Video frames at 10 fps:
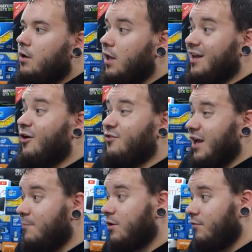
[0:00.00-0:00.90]
Like now at
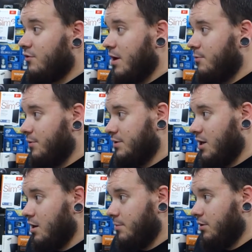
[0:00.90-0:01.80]
Samsung, for example, when they
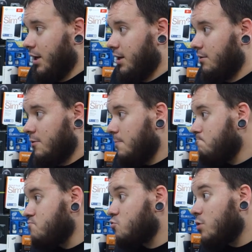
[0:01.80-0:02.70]
talk about like
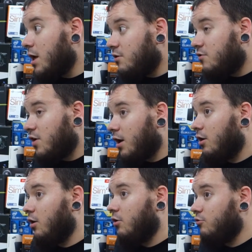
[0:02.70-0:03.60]
3 gigs a
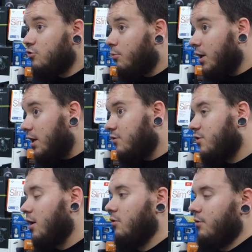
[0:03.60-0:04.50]
second or 2.8 gigs a
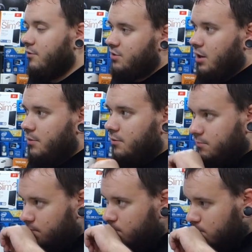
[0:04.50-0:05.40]
second, or whatever they're talking about,
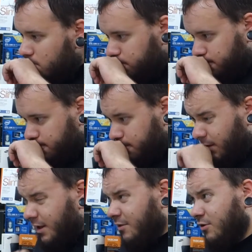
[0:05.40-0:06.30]

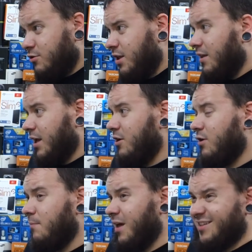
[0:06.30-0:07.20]
it's usually like queued
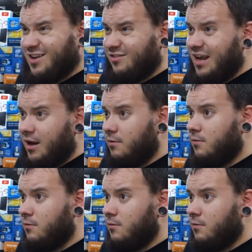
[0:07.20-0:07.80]
up like 16.